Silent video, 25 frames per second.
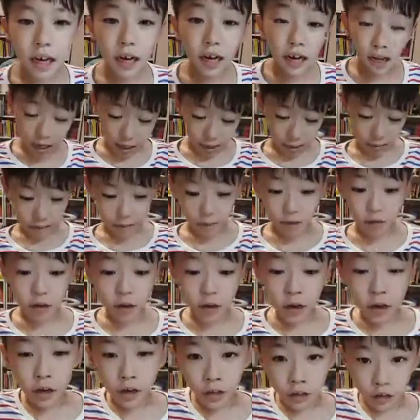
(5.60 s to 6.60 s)
I'm
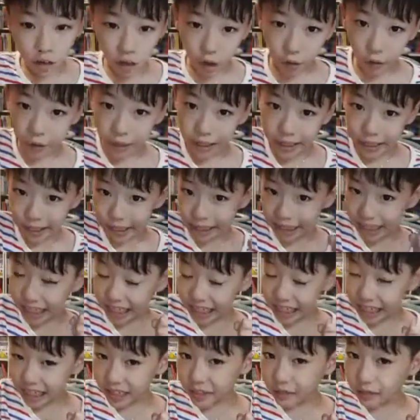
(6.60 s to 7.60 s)
going to say
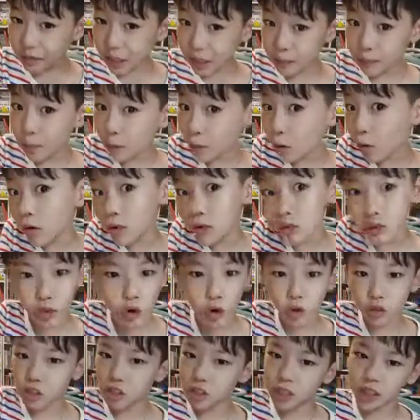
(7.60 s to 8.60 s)
the report
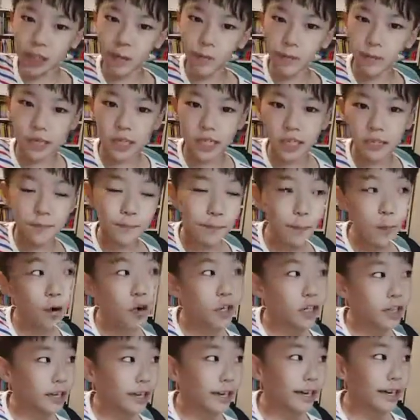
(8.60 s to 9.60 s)
note summary's
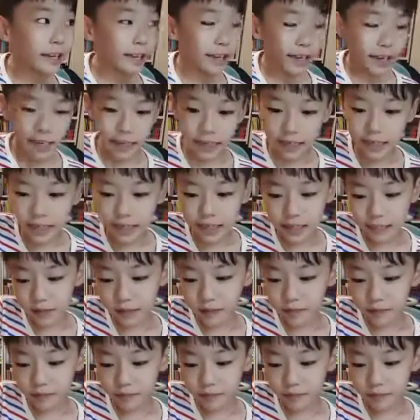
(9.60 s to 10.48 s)
book title is